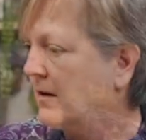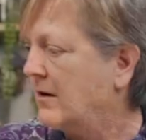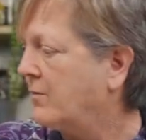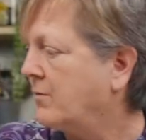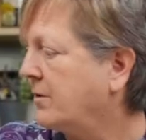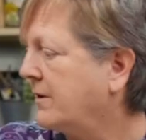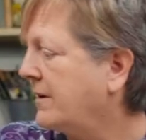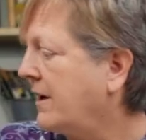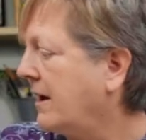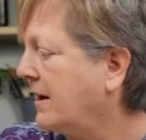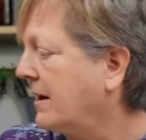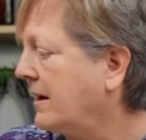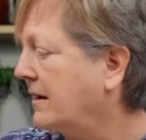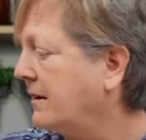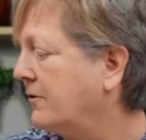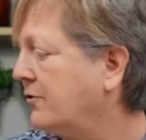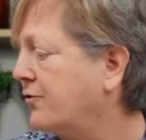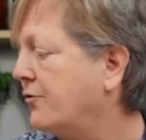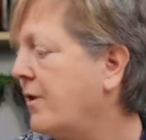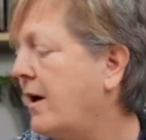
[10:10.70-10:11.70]
We'll take a
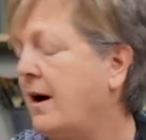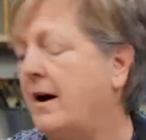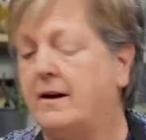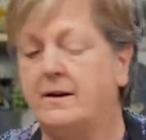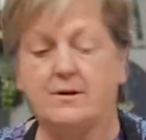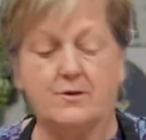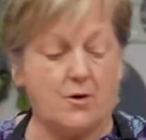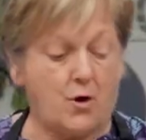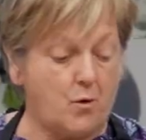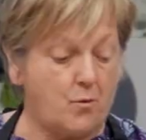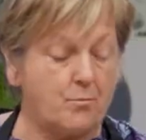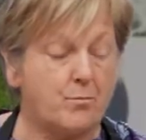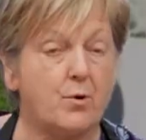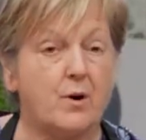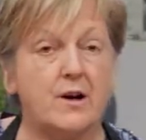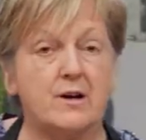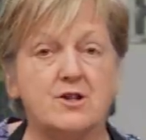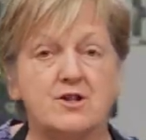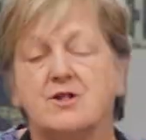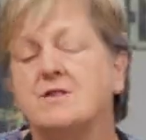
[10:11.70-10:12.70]
dry dome
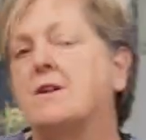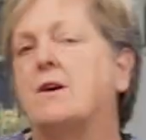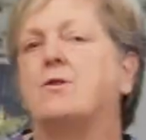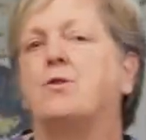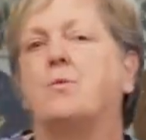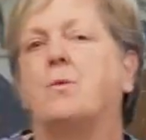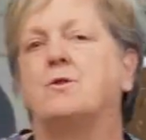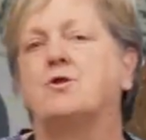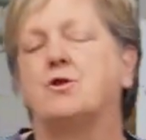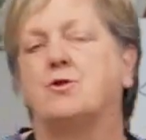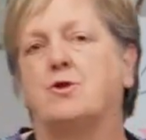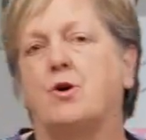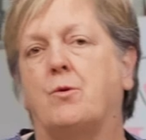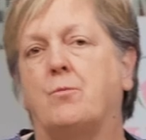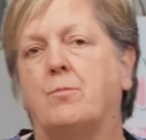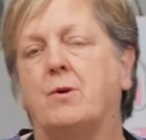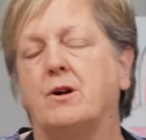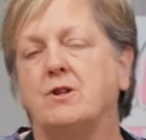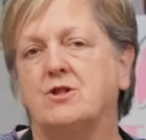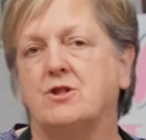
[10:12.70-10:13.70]
brush. So you want your dome
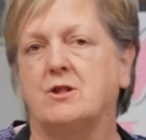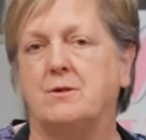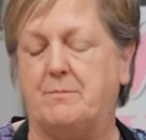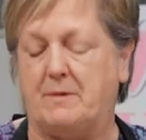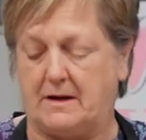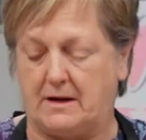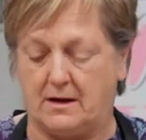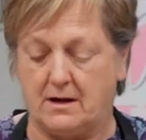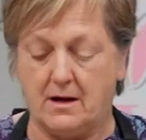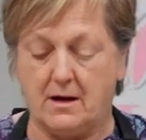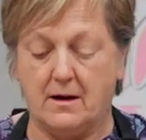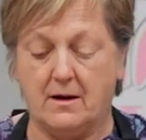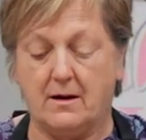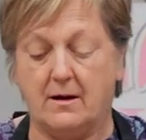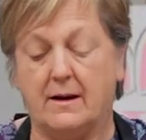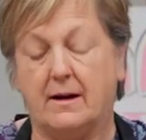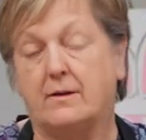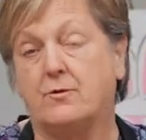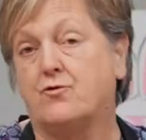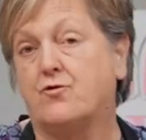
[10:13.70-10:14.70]
brush to be
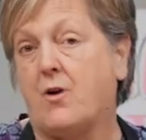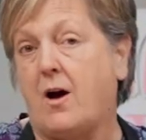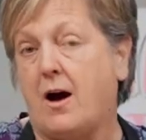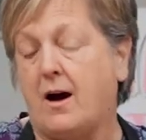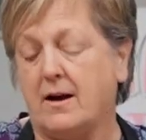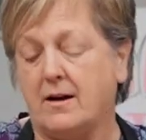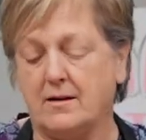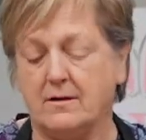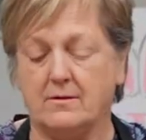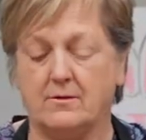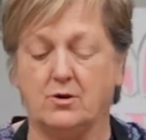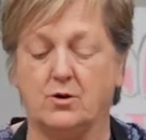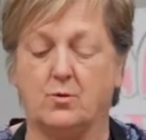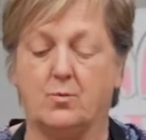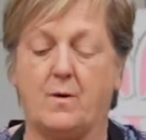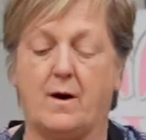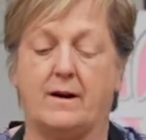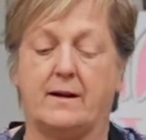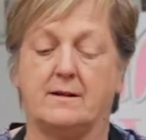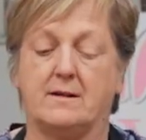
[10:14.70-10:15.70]
dry. You
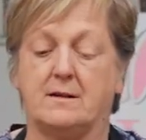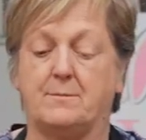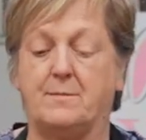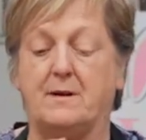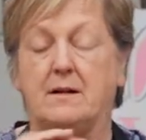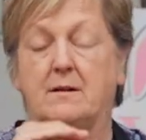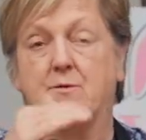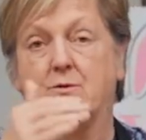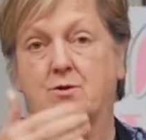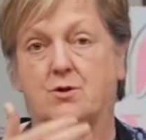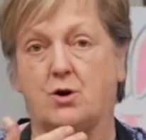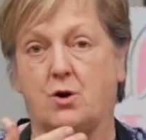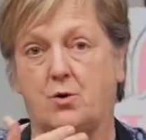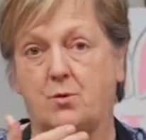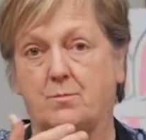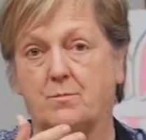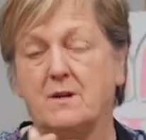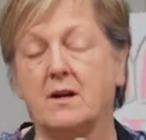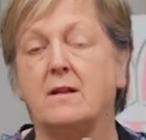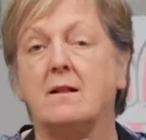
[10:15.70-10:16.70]
want it to be
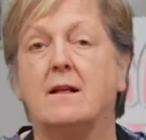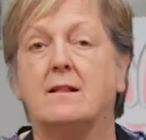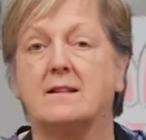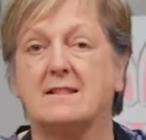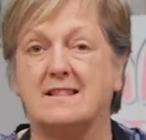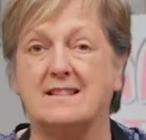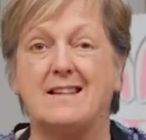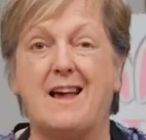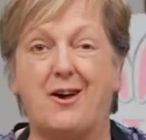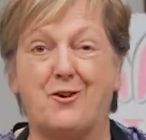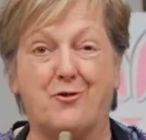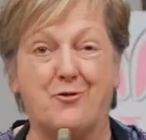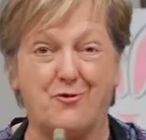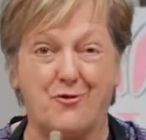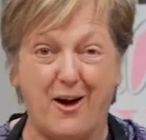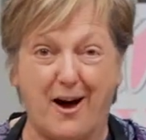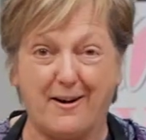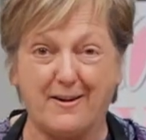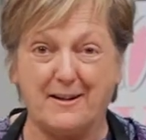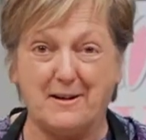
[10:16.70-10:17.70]
domed. This is how you're
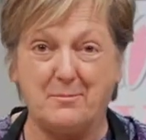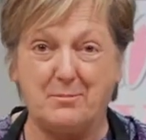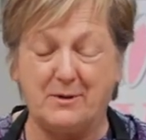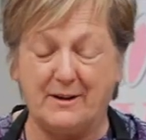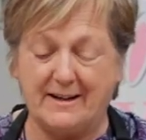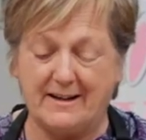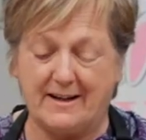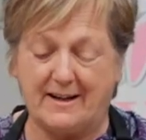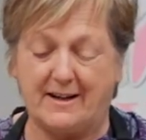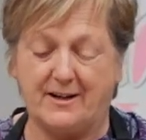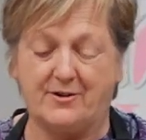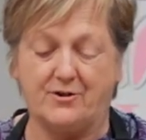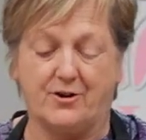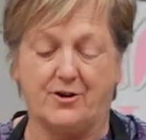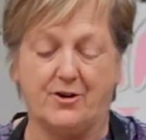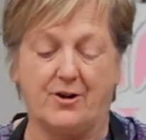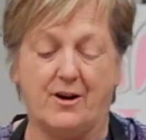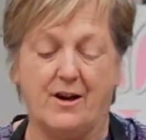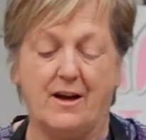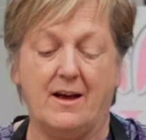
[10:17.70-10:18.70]
not going to bleed
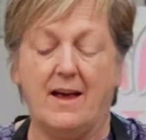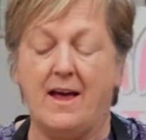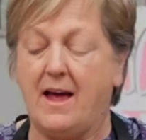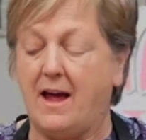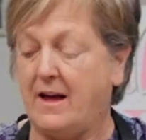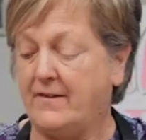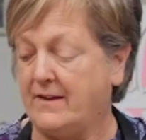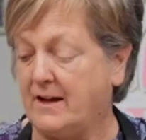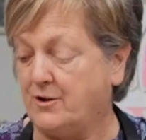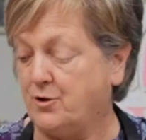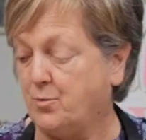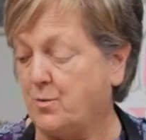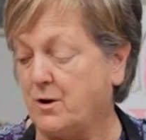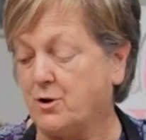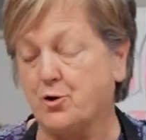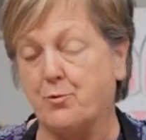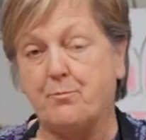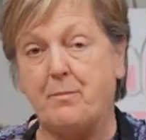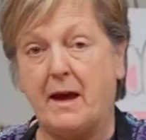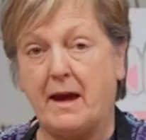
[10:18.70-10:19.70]
under. And then you
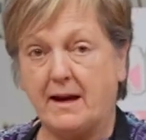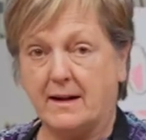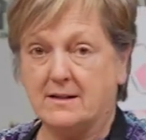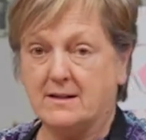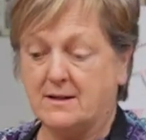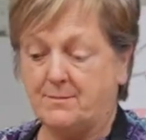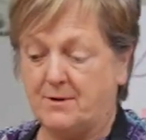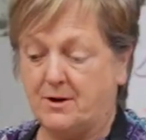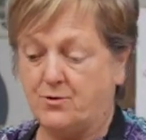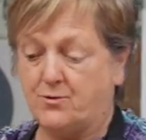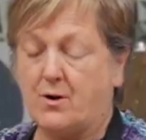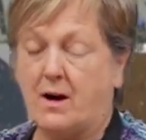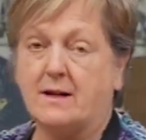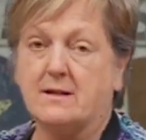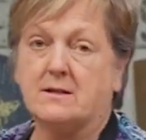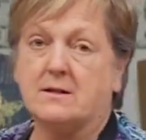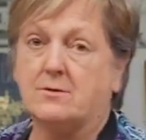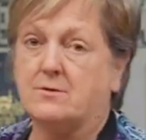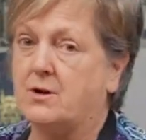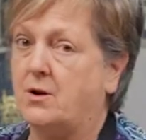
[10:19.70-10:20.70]
want your paint to be dry,
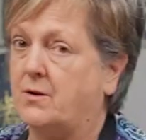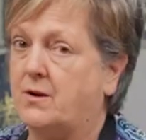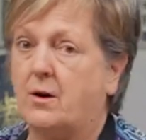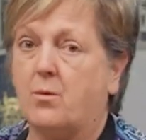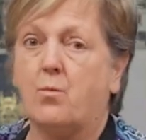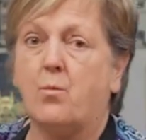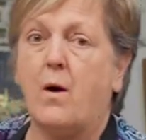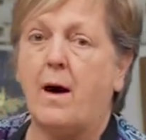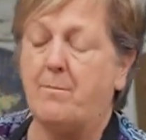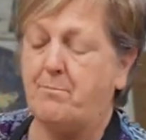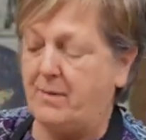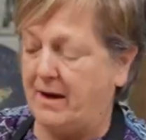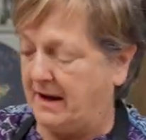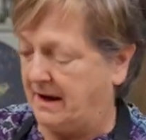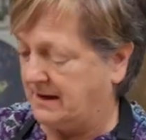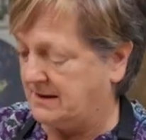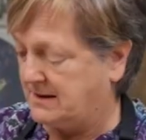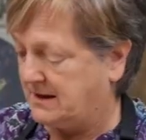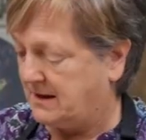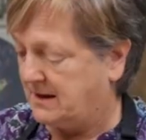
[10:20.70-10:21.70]
so don't get wet
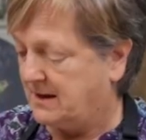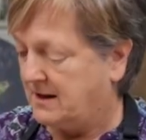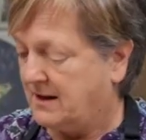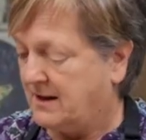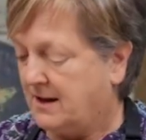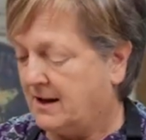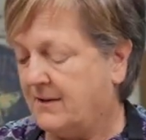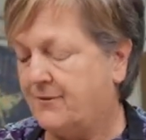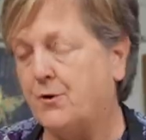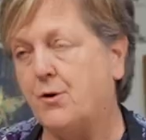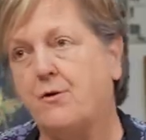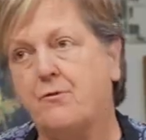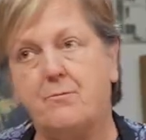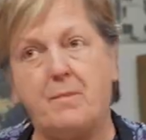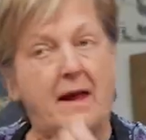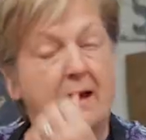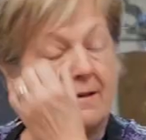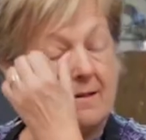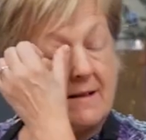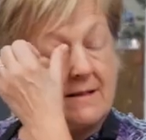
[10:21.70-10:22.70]
paint. If you have
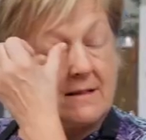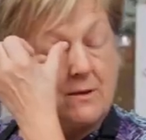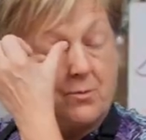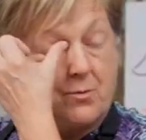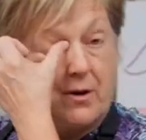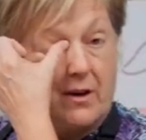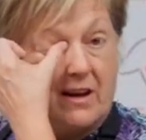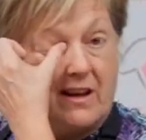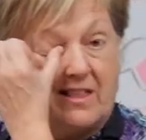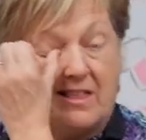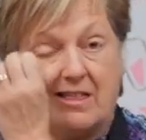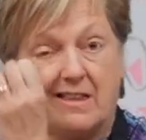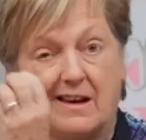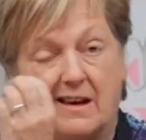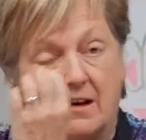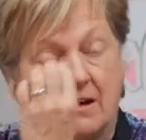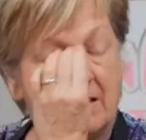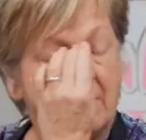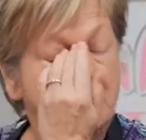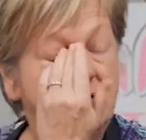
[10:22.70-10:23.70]
paint that's really
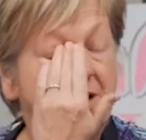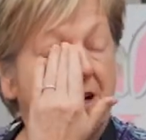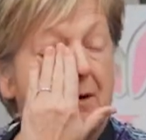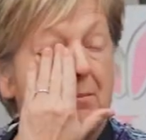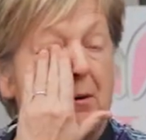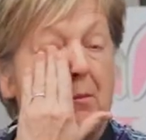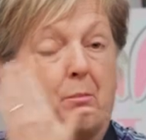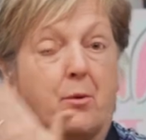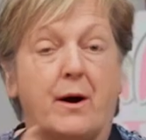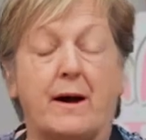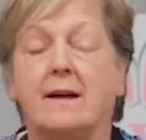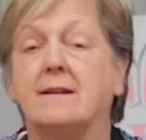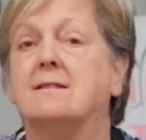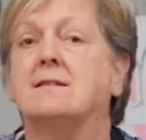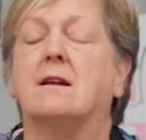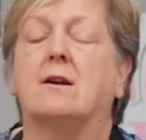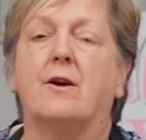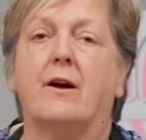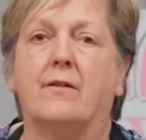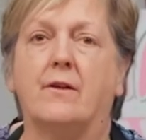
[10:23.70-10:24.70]
thin, there's a couple brands
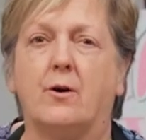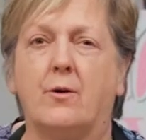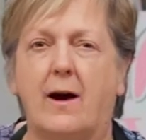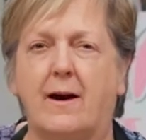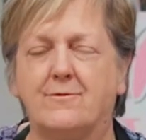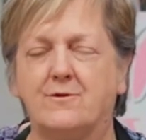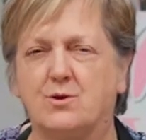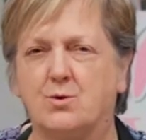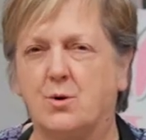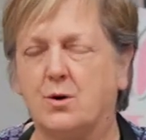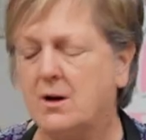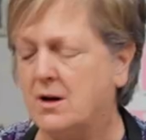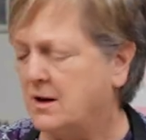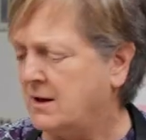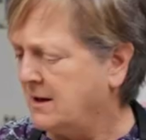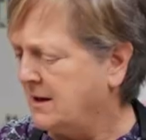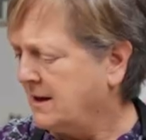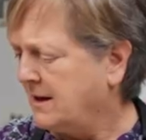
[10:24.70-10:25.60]
that are at the craft store.